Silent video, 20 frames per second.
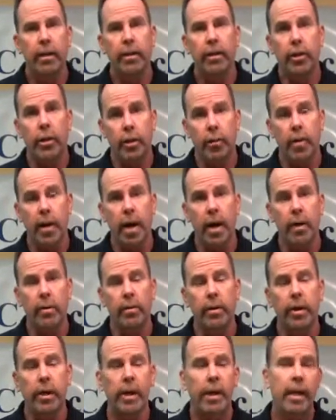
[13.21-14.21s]
your
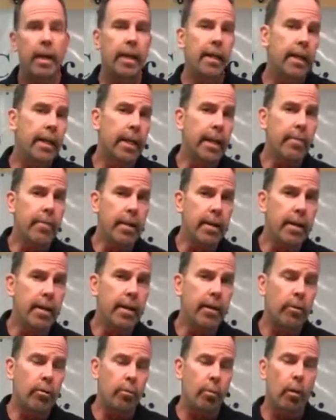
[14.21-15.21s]
crown, and to keep any
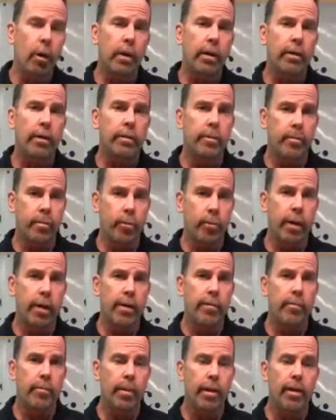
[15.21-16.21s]
unwanted
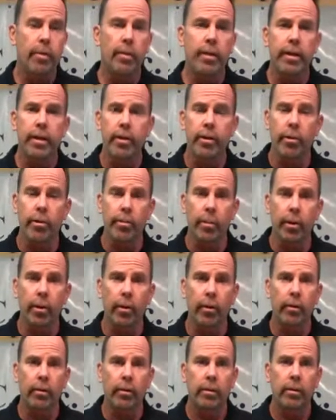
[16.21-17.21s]
debris from entering into your
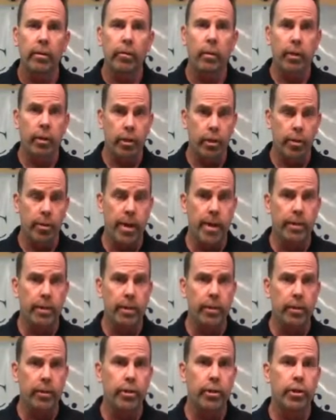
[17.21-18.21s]
barrel while in
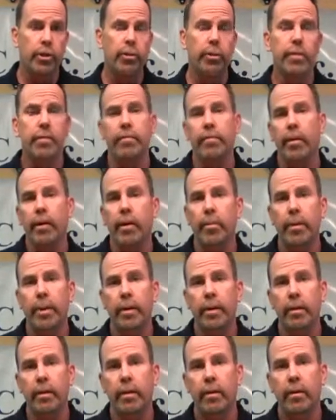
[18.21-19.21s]
transit to your shooting environment